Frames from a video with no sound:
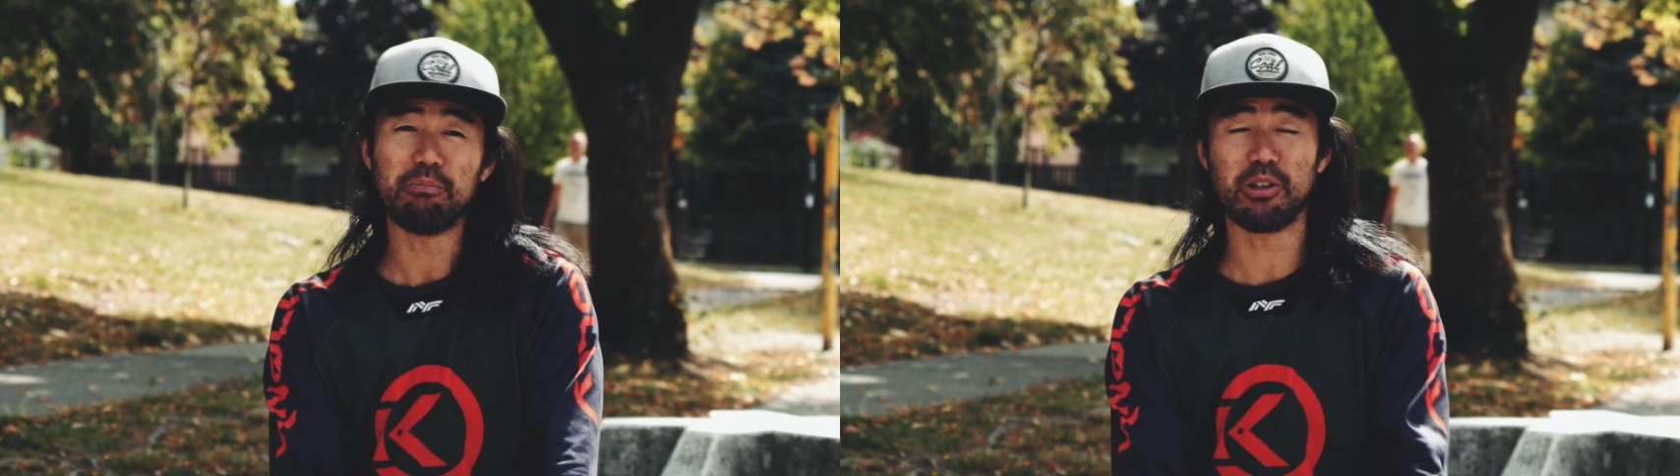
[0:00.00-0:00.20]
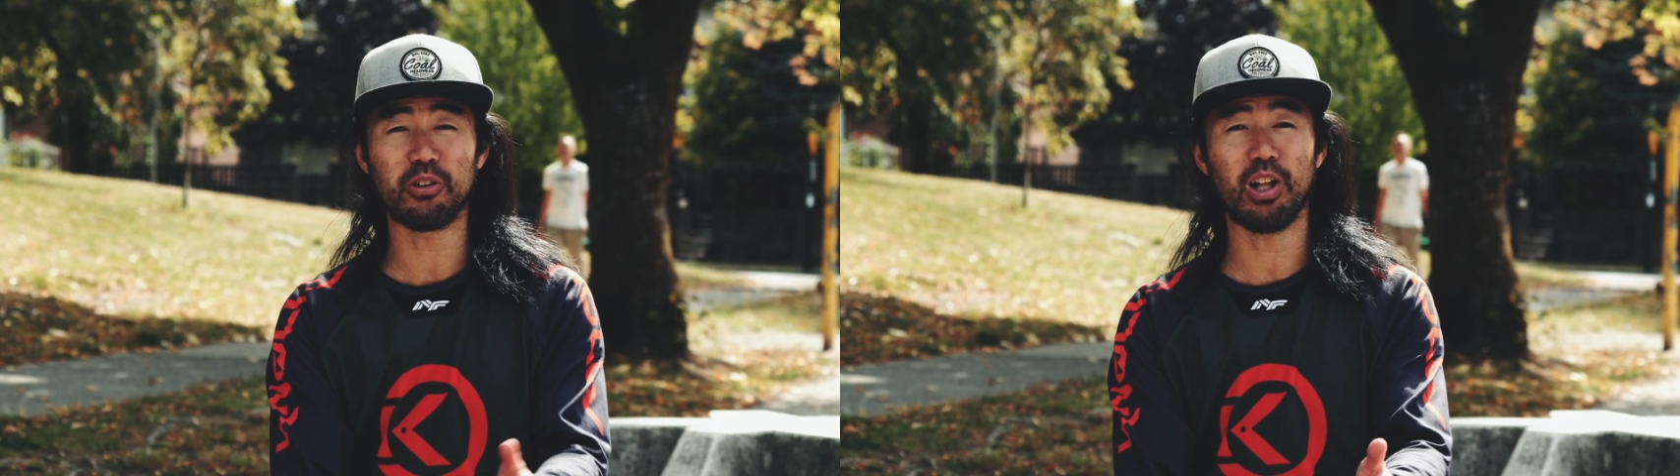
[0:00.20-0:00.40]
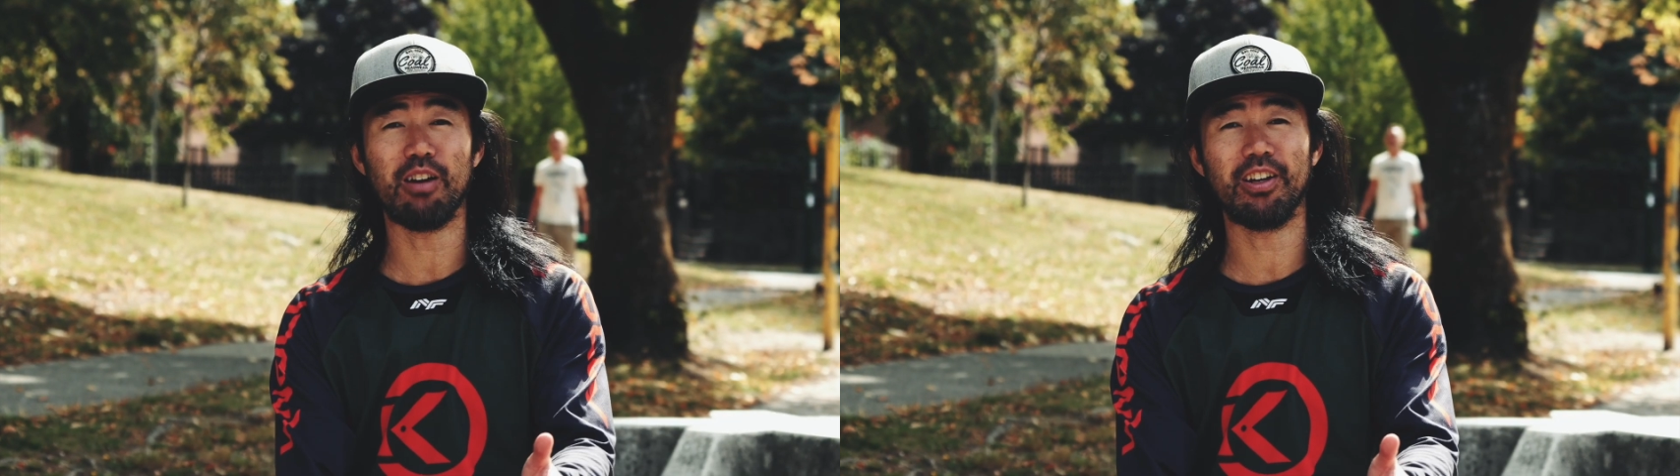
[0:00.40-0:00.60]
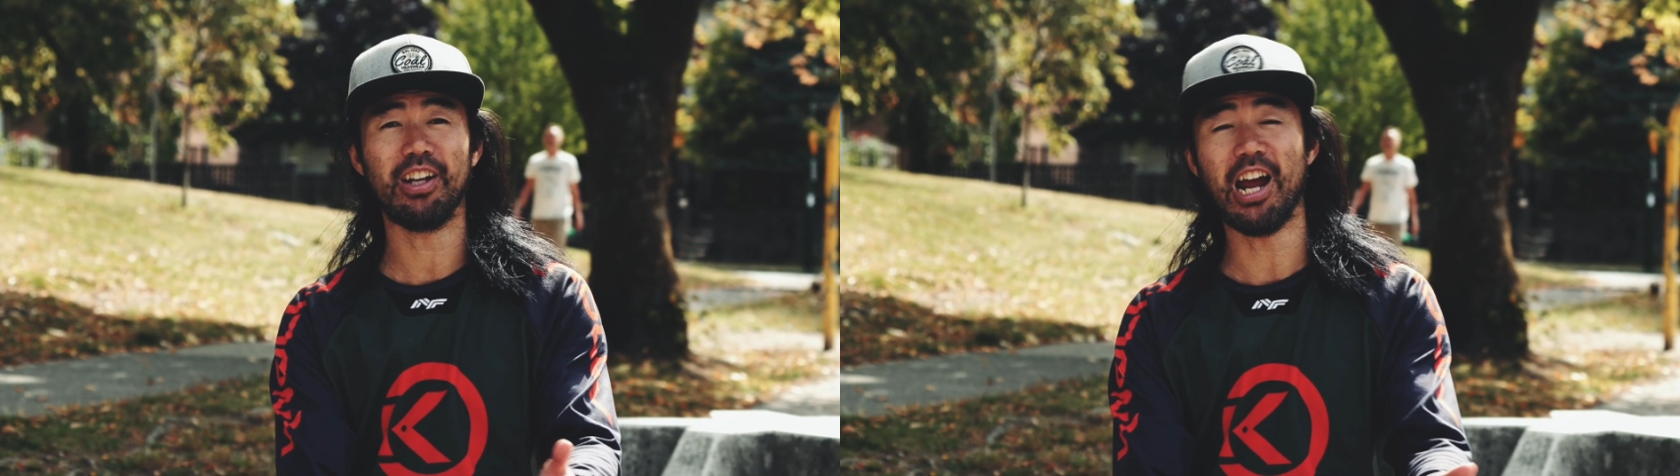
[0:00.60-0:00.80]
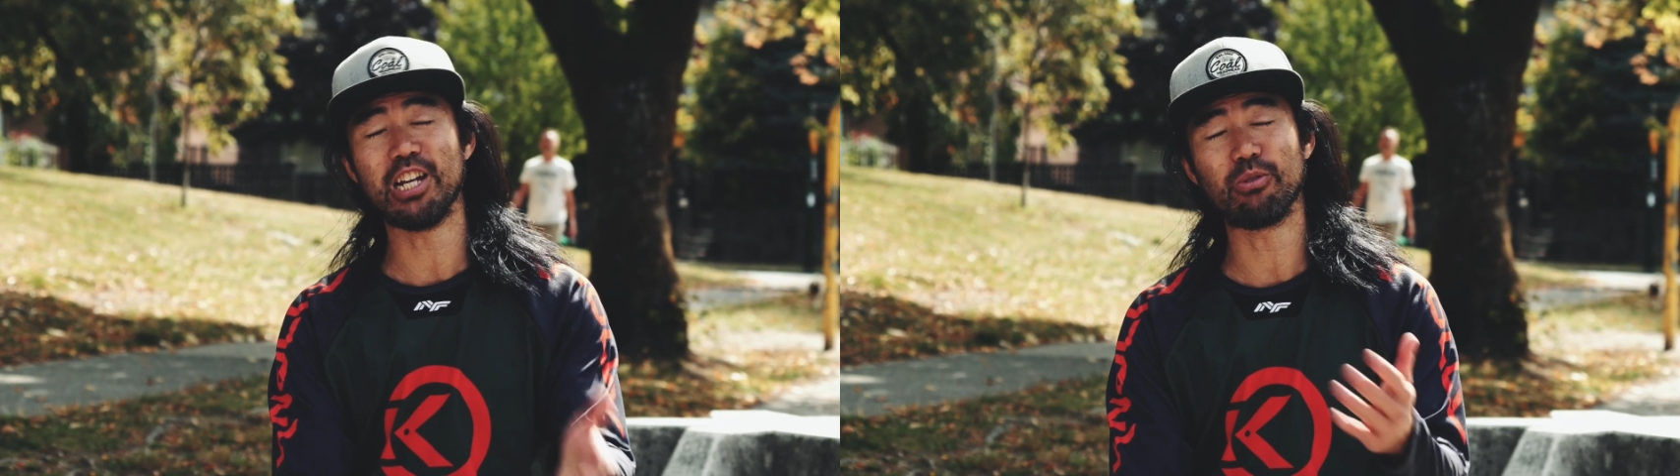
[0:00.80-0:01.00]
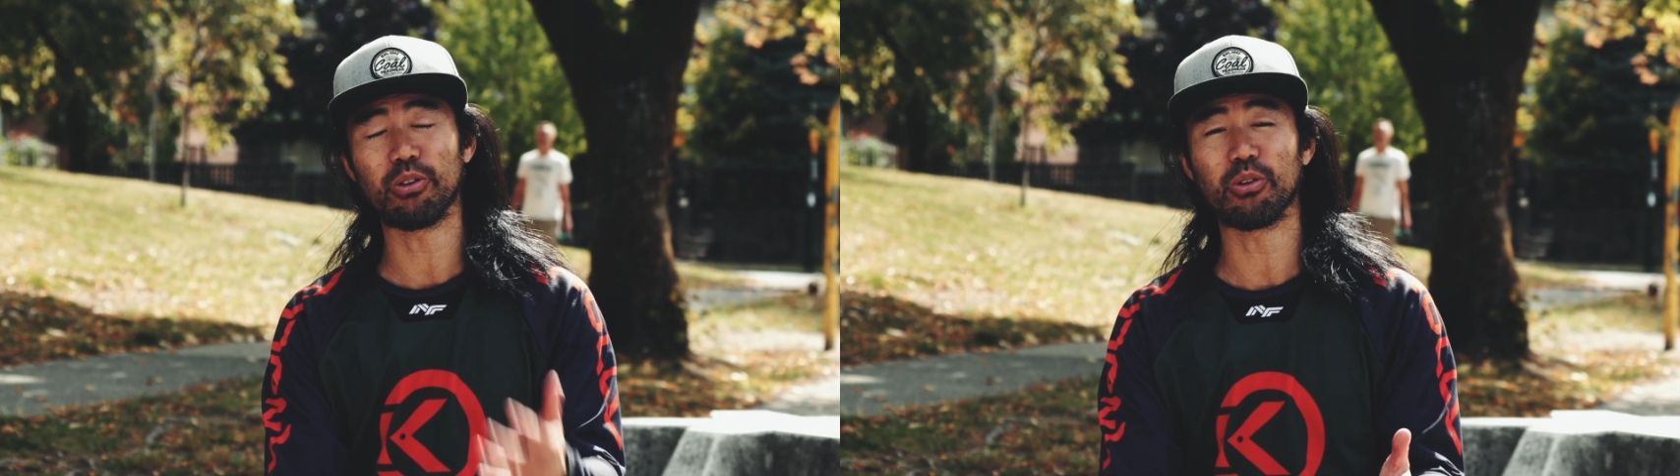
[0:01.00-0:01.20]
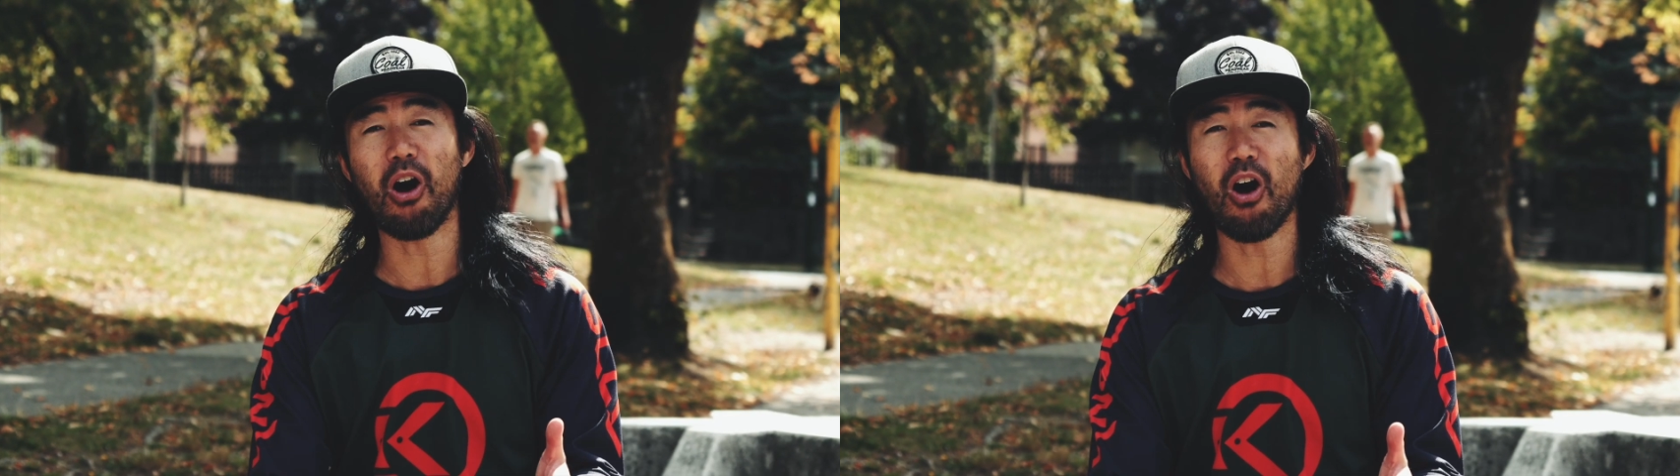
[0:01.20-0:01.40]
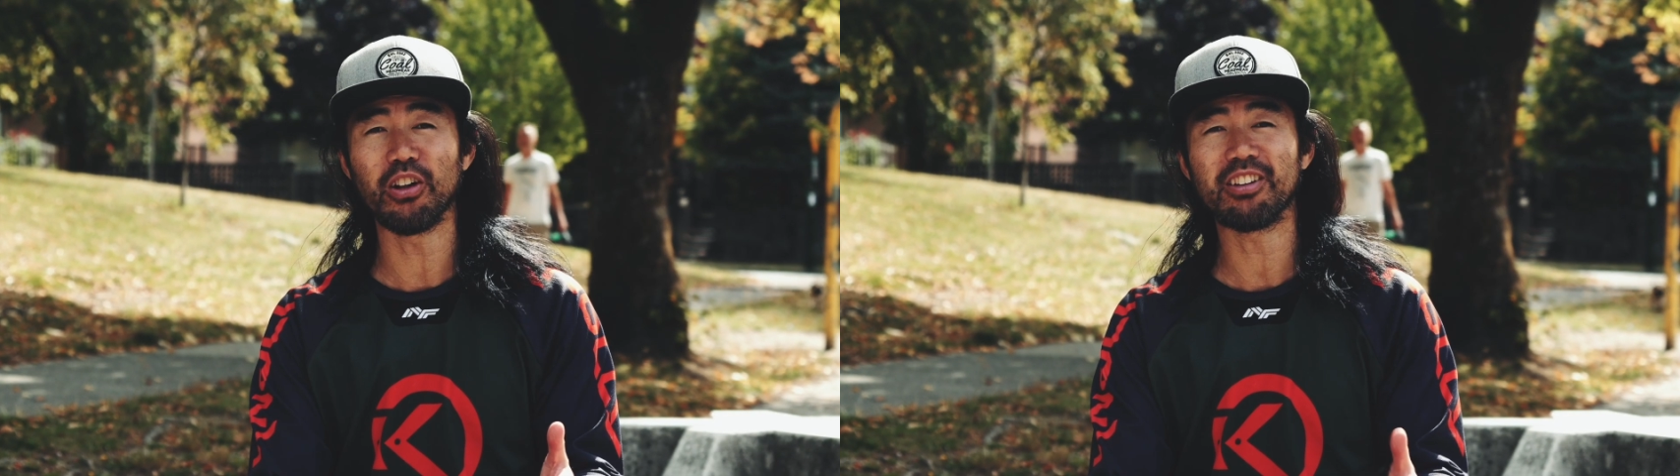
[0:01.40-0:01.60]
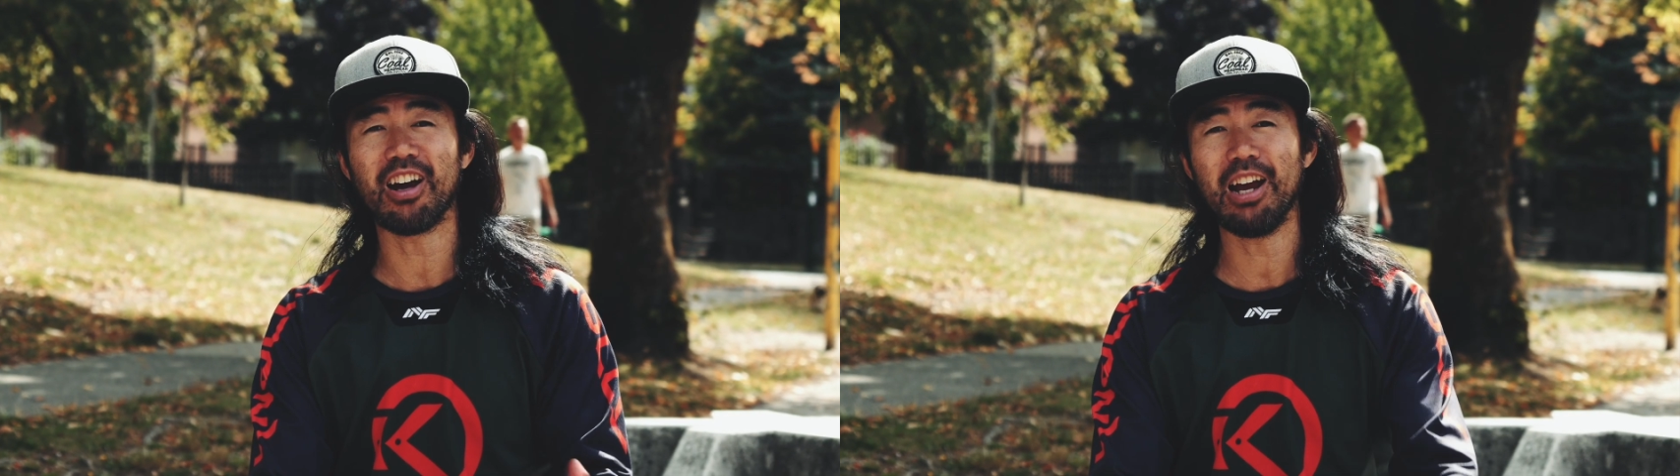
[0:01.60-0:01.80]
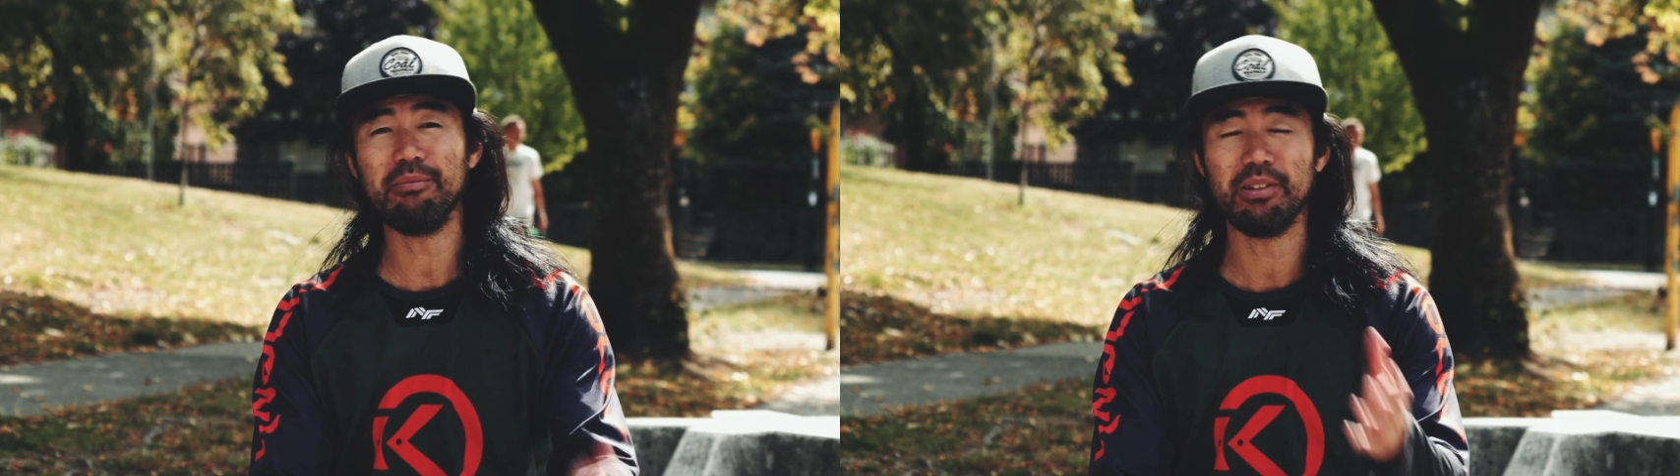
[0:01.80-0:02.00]
but you love it and you want to do it all the
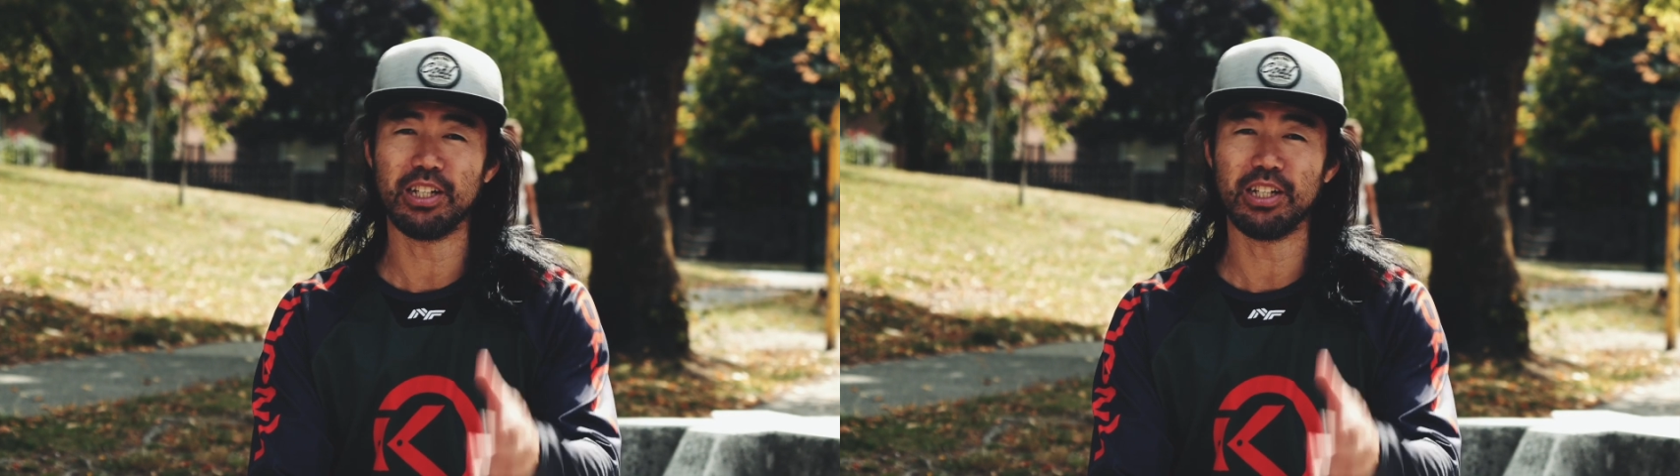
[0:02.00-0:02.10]
time,